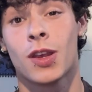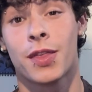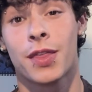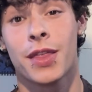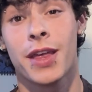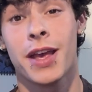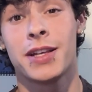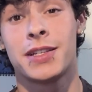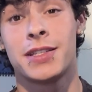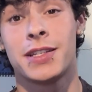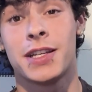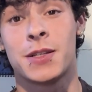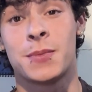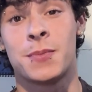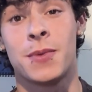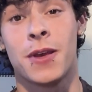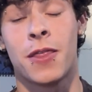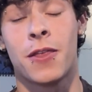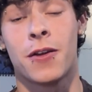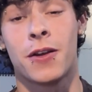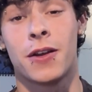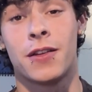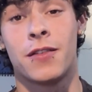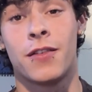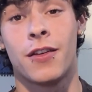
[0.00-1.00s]
Thanks
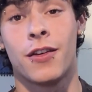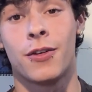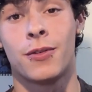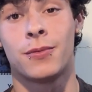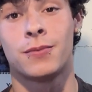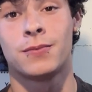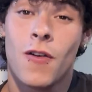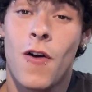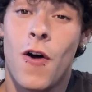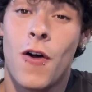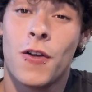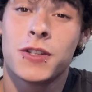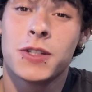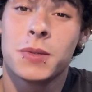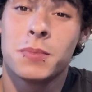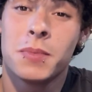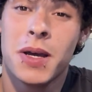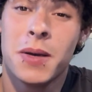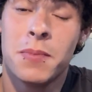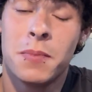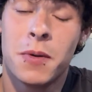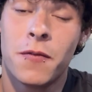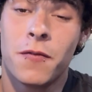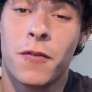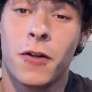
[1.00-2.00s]
ESP32. Also, my
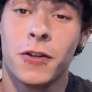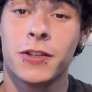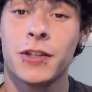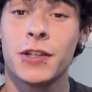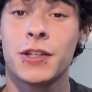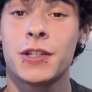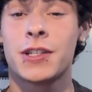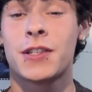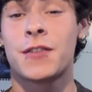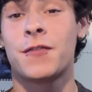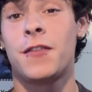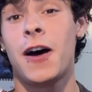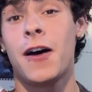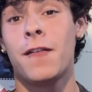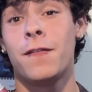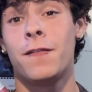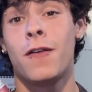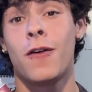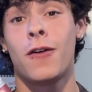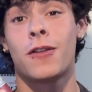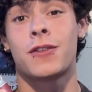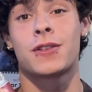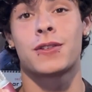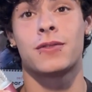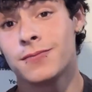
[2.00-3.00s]
input voltage is 5
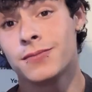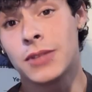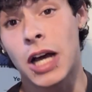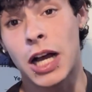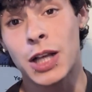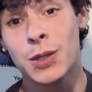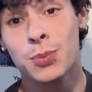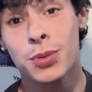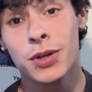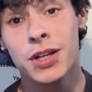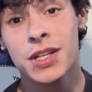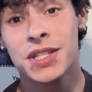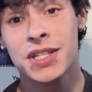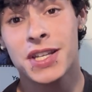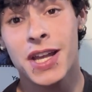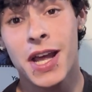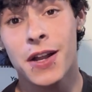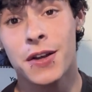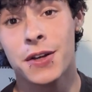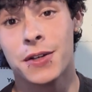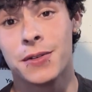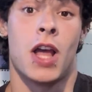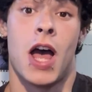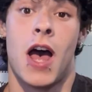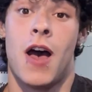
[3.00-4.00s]
volts. That's pretty
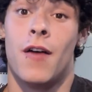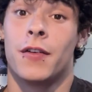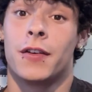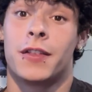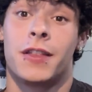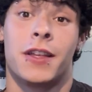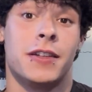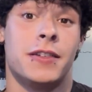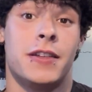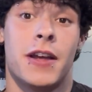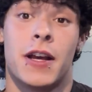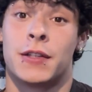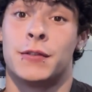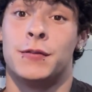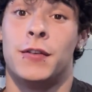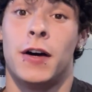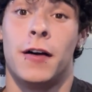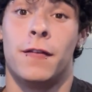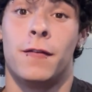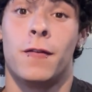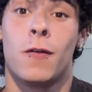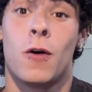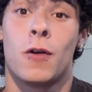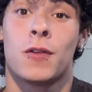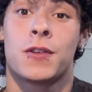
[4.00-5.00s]
standard. Everything takes 5
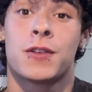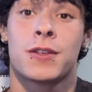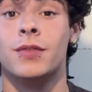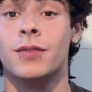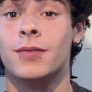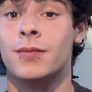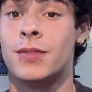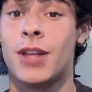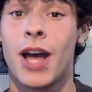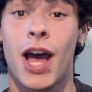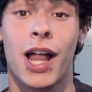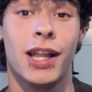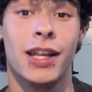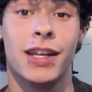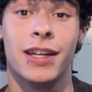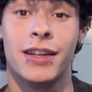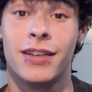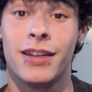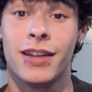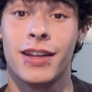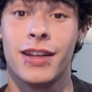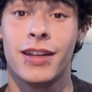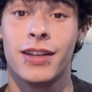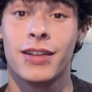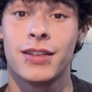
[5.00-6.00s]
volts. The
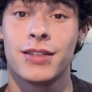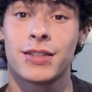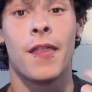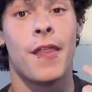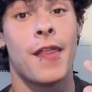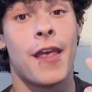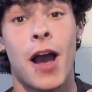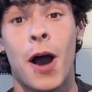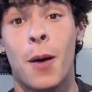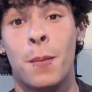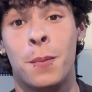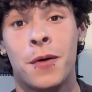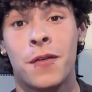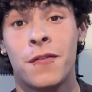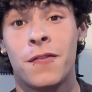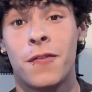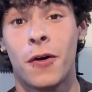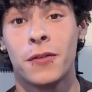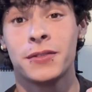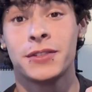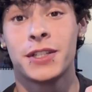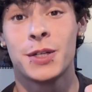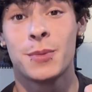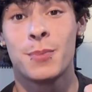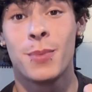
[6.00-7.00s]
LEDs, the output
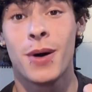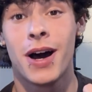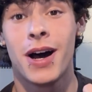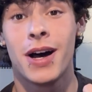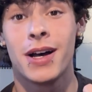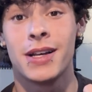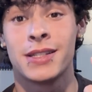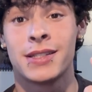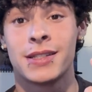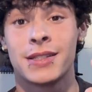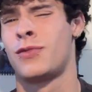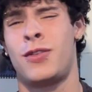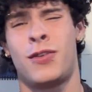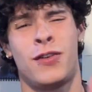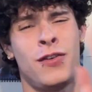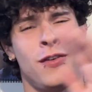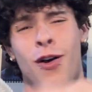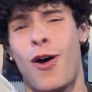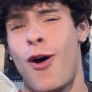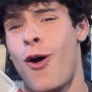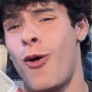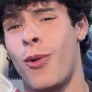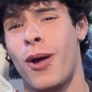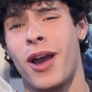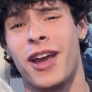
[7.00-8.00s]
voltage bus.
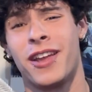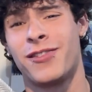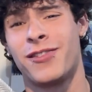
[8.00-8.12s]
Oh wait,